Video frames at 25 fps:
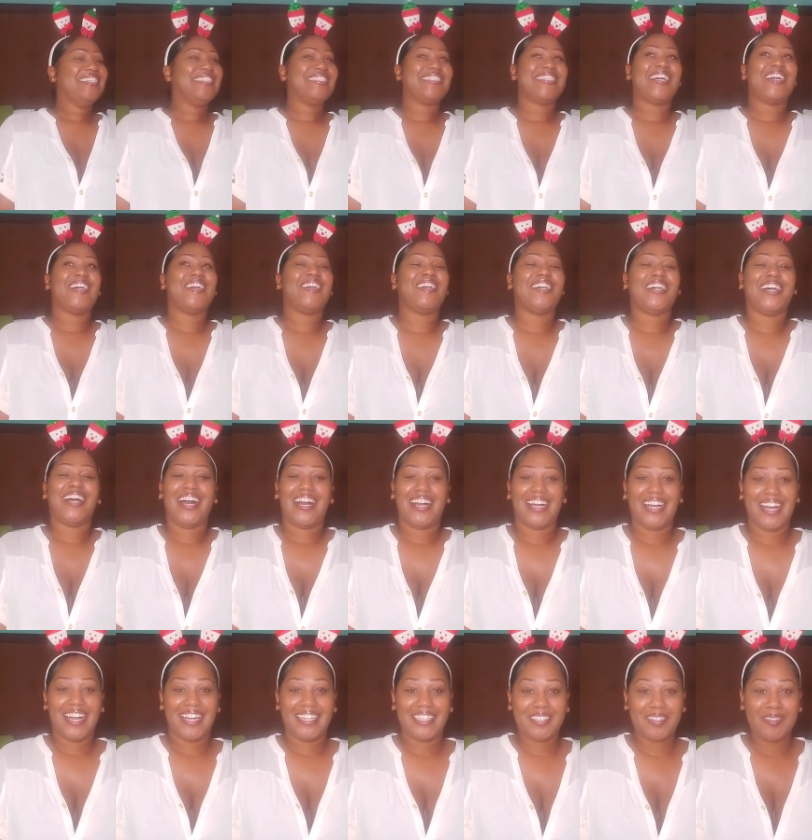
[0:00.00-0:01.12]
so I
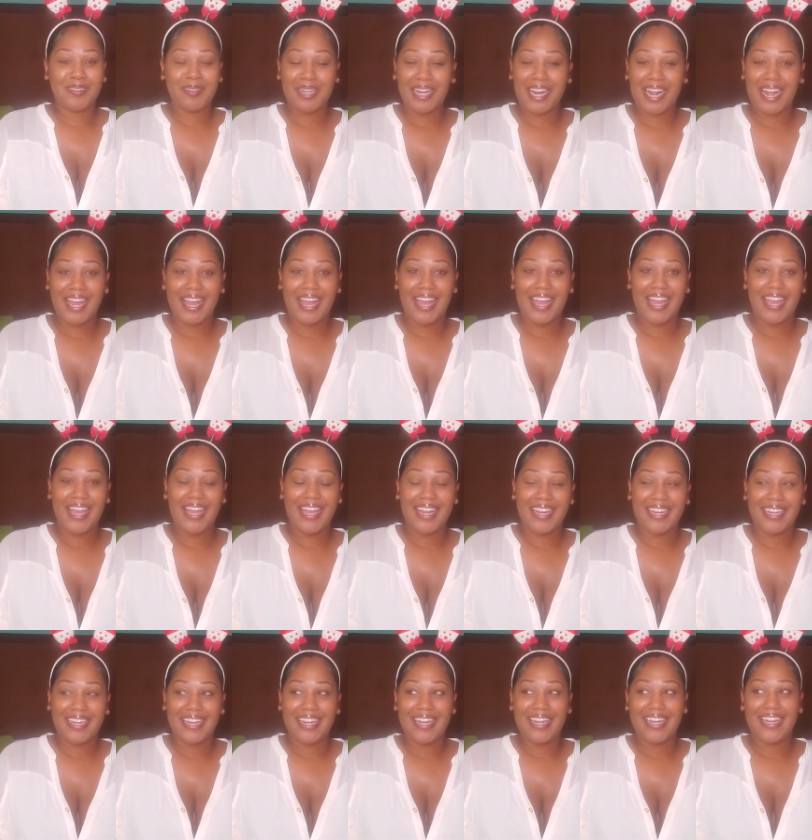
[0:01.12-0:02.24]
got through that,
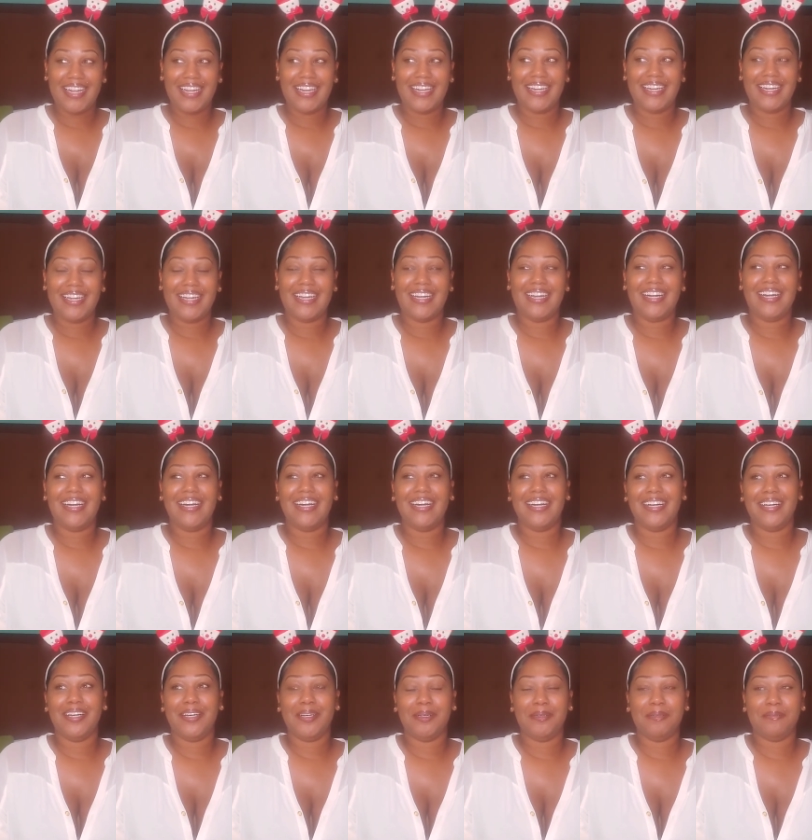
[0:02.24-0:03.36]
and then
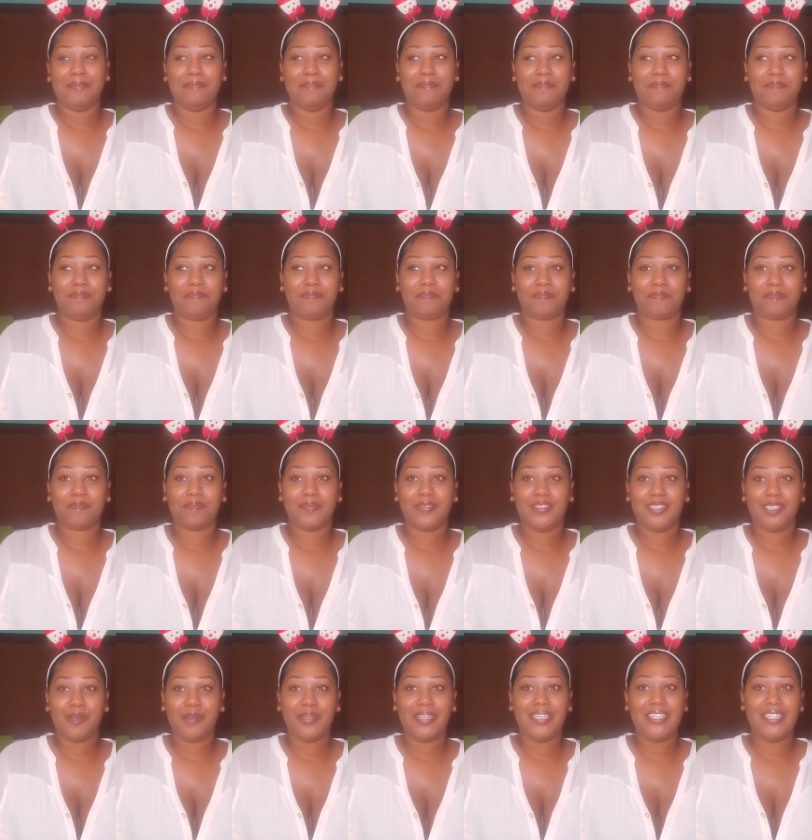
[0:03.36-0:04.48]
um,
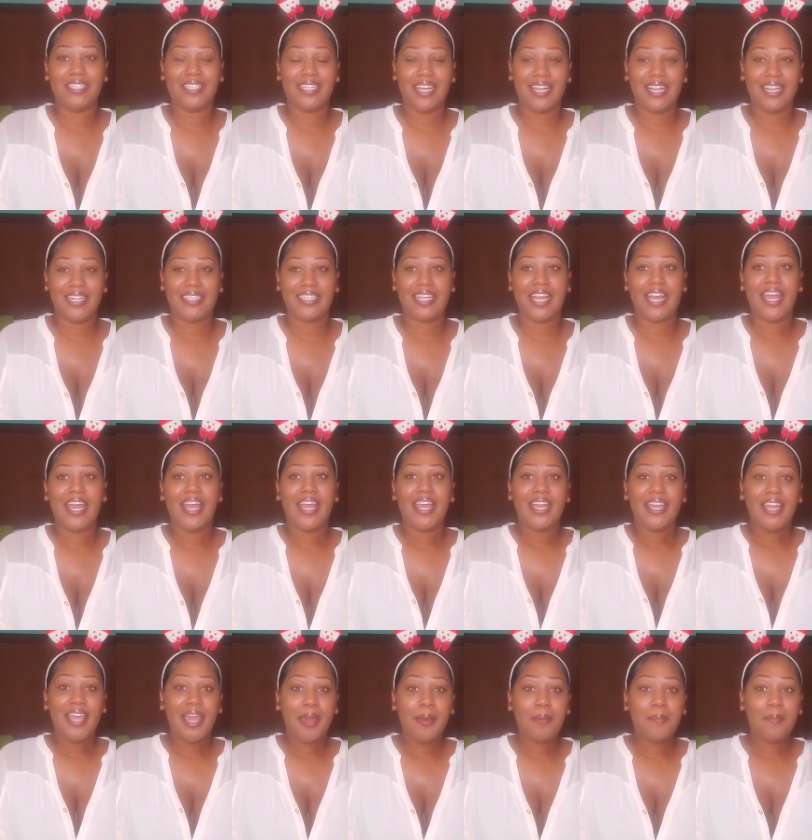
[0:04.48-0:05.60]
so he says,
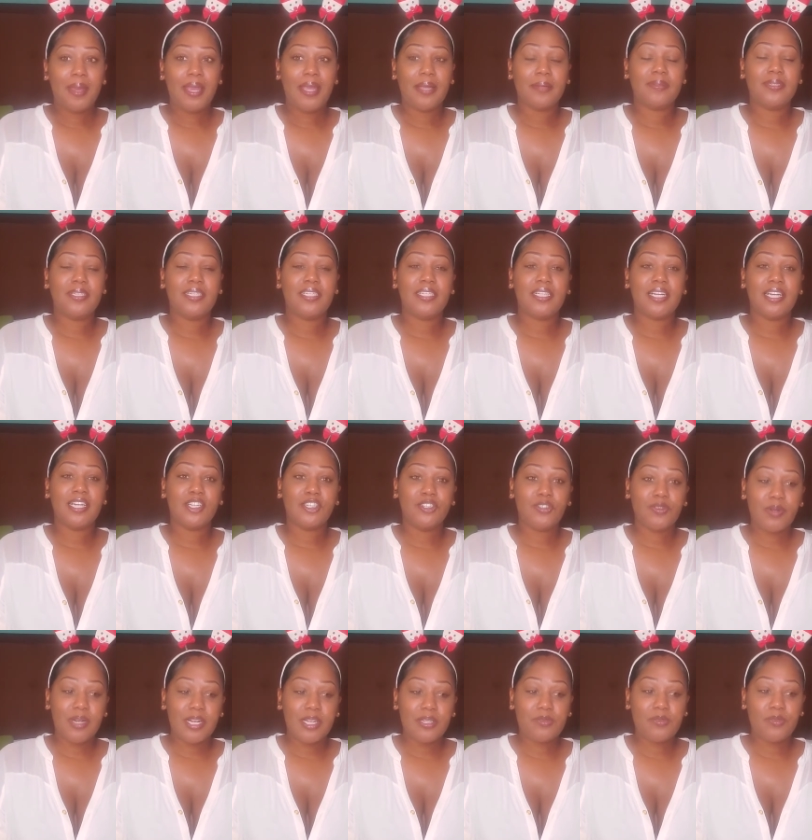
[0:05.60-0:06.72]
yeah, babe, just get
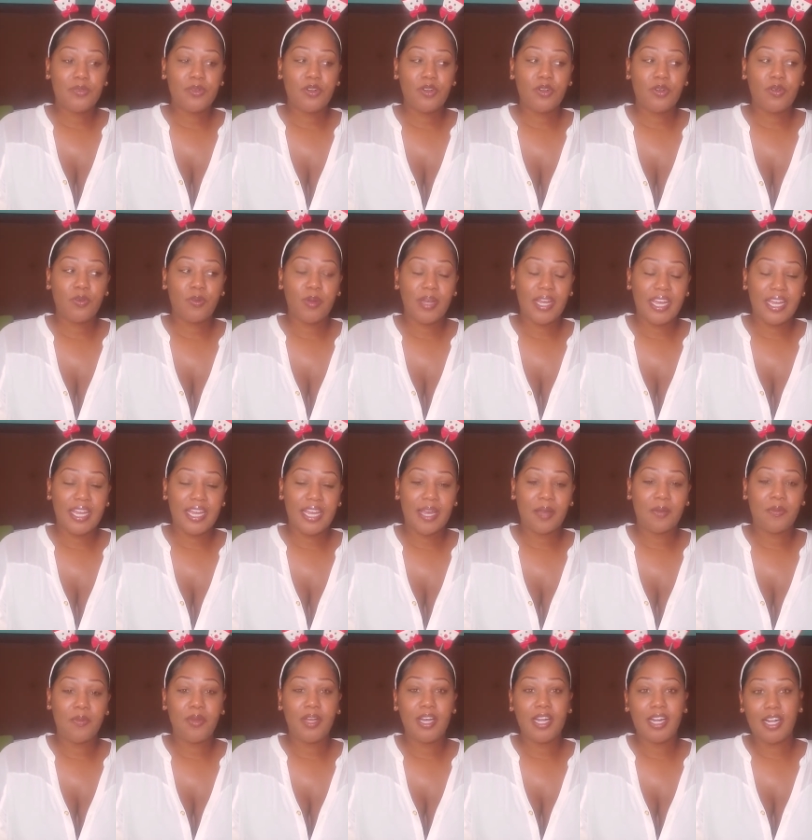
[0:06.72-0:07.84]
dressed real quick, and
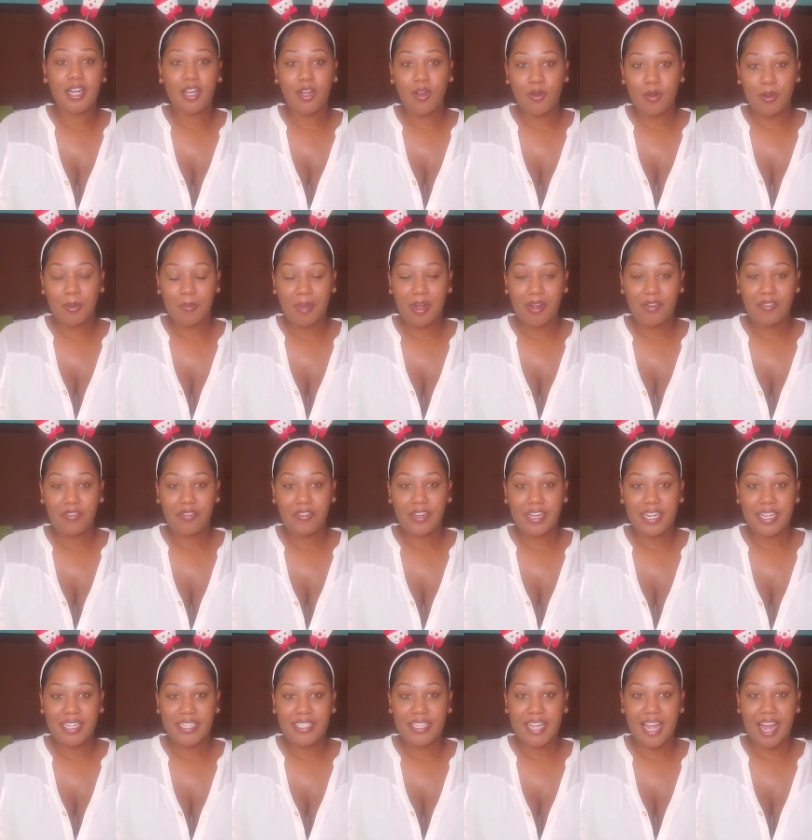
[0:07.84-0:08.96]
we're gonna go to my
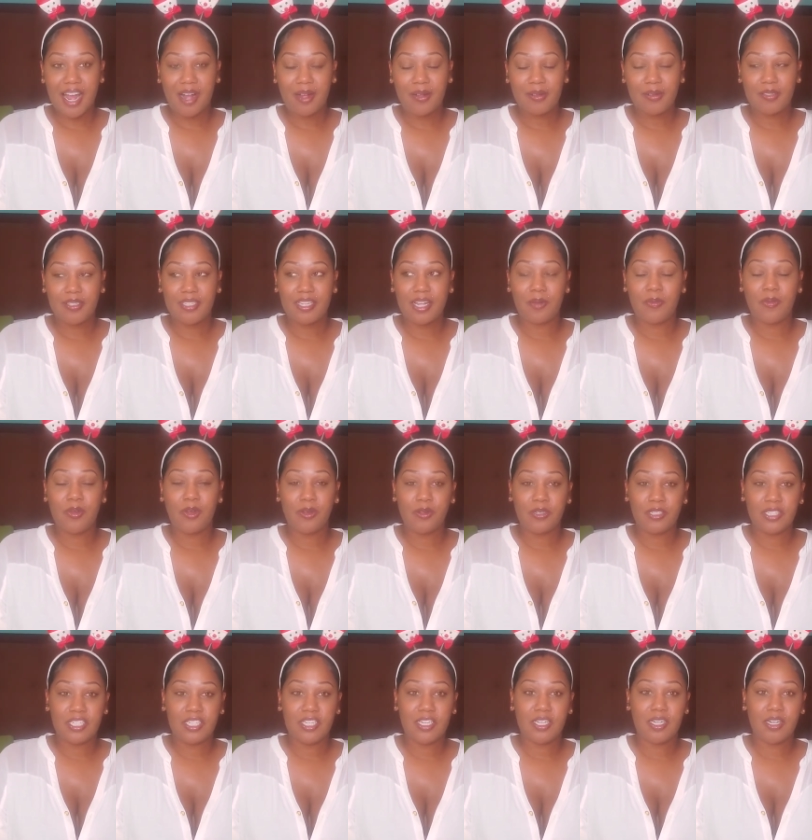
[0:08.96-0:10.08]
friend's house, and we're gonna
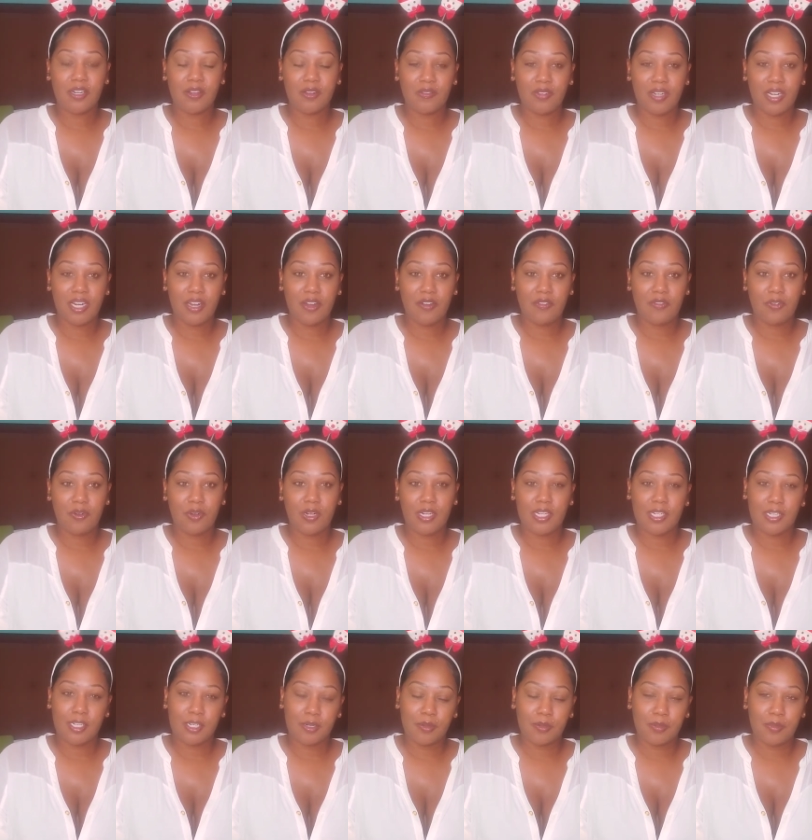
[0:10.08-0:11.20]
chill over there for a
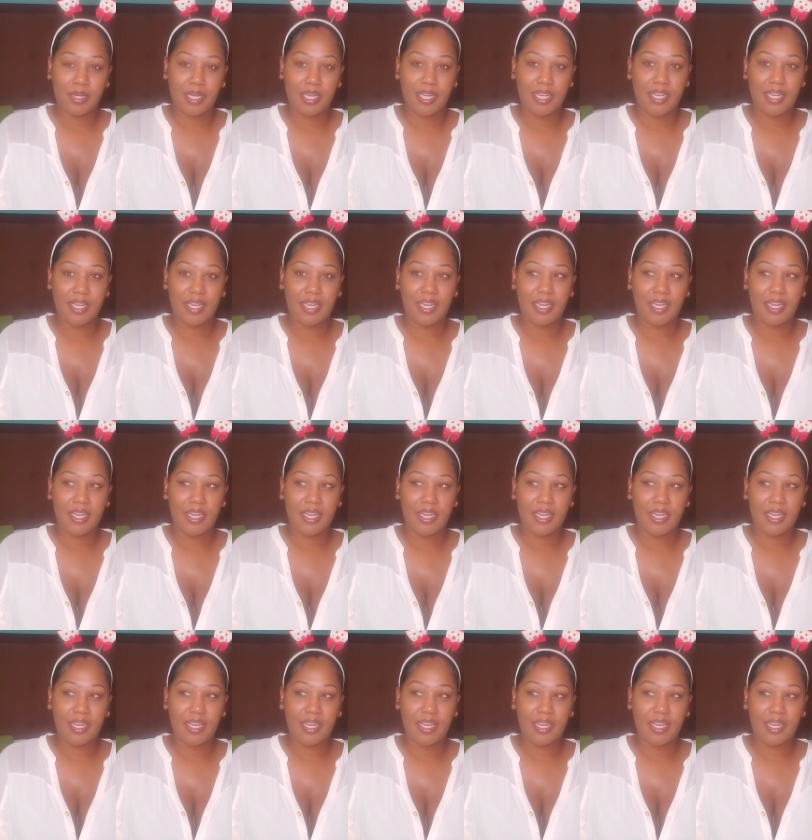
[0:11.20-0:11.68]
little bit,